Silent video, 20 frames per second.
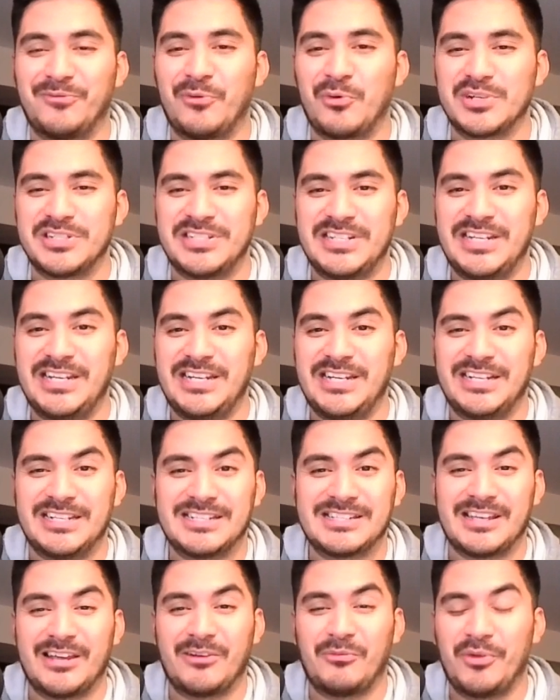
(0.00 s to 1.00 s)
to 14.
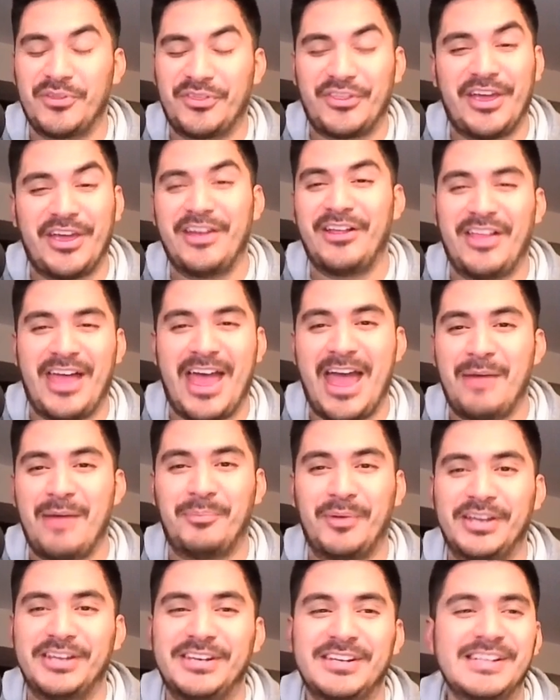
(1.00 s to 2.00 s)
It's like, what the hell
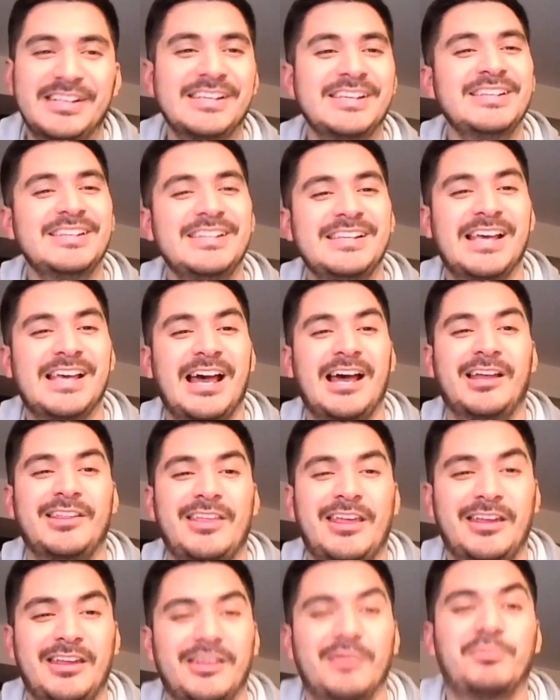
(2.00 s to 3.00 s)
happened? Uh, yeah.
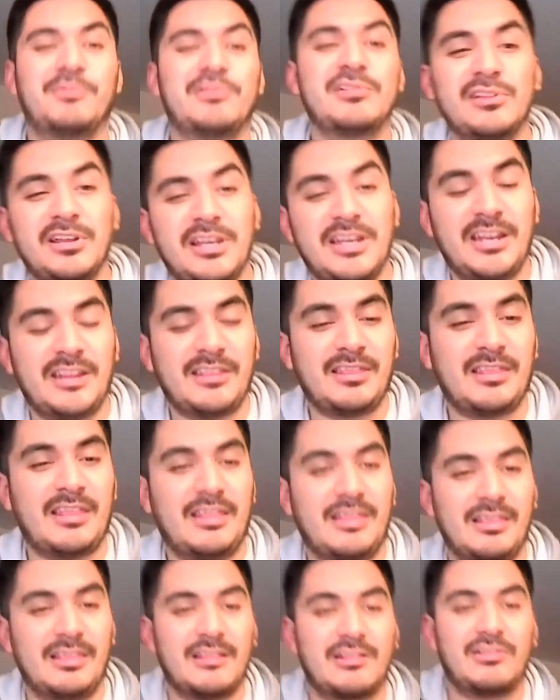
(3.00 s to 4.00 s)
They end up
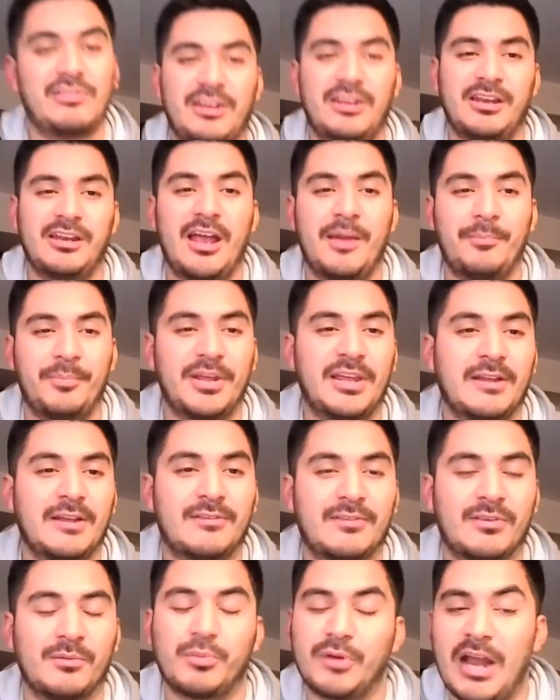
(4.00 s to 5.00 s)
cleaning cleaning up
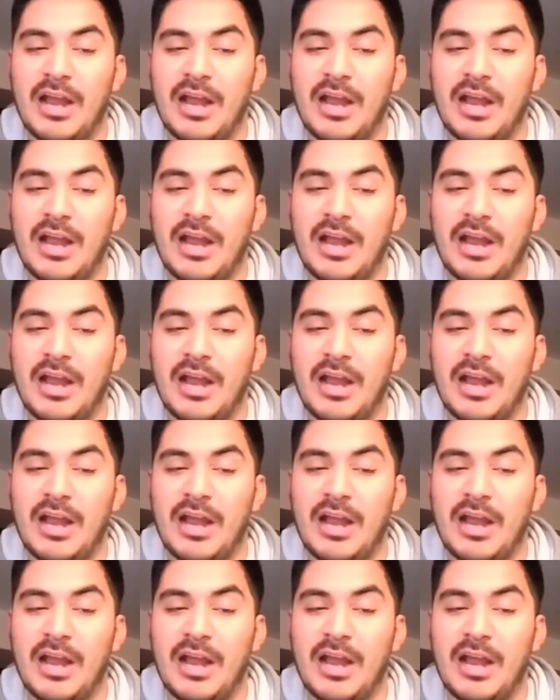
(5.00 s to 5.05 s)
against the